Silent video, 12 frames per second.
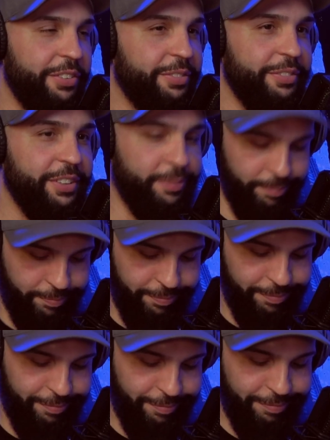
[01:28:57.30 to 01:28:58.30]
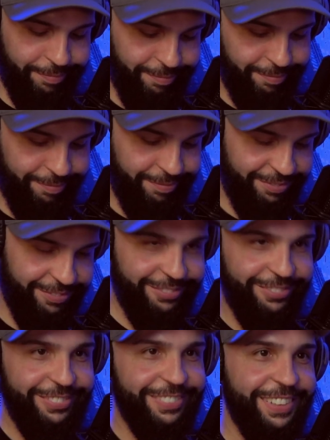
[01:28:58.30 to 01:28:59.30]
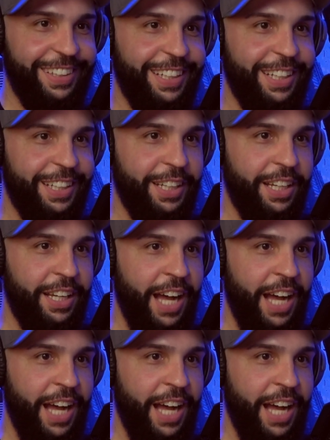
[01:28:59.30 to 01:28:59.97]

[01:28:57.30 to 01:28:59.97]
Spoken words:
how I play. It still doesn't get any better.